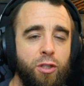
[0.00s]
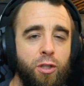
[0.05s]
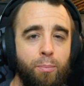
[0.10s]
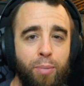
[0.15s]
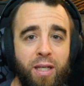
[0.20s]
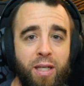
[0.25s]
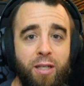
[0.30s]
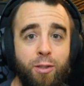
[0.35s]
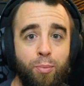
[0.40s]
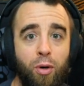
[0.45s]
The
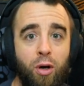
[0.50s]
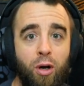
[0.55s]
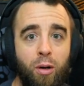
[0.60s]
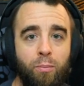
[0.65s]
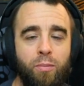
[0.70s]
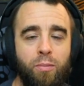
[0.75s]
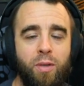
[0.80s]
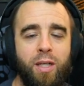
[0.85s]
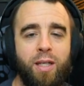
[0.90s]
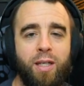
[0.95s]
biggest
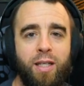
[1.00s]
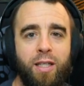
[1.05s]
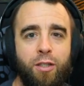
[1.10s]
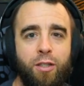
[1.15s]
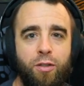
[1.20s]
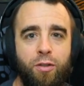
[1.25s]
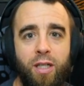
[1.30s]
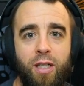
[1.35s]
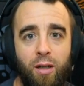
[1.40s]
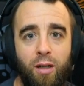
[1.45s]
problem is
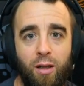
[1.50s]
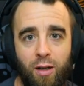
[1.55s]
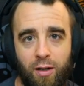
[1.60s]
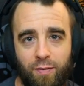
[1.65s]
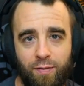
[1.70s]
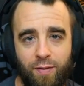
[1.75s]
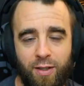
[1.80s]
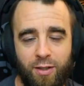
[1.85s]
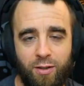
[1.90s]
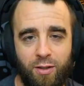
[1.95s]
you need a lot of
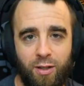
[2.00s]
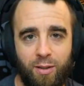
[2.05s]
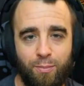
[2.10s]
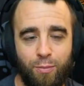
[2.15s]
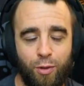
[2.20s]
face time.